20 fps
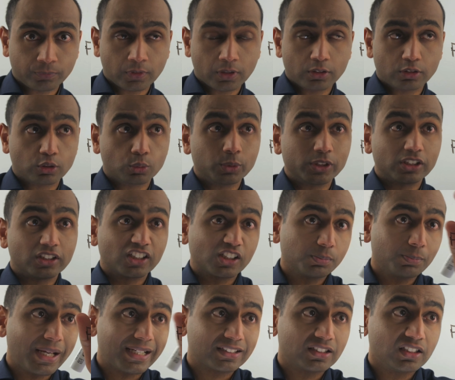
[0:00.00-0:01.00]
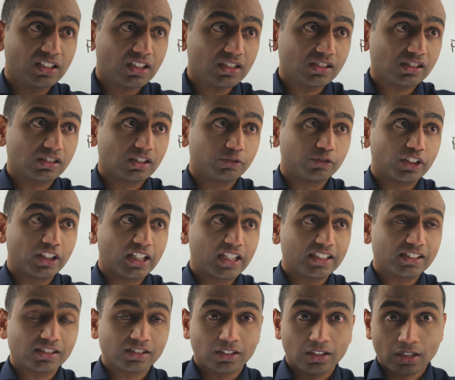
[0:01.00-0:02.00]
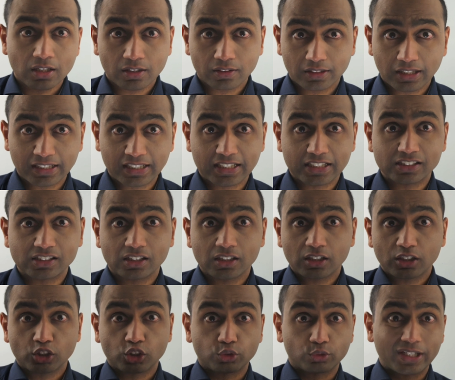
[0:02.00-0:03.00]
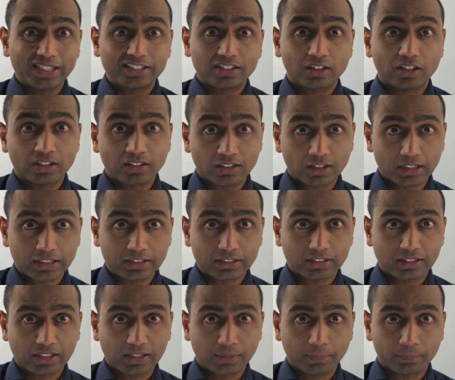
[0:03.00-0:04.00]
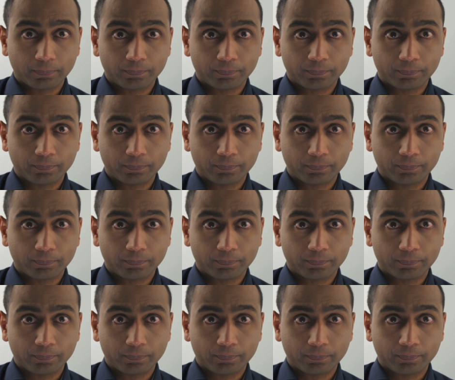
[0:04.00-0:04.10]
So we should expect an answer for this that is greater than 90.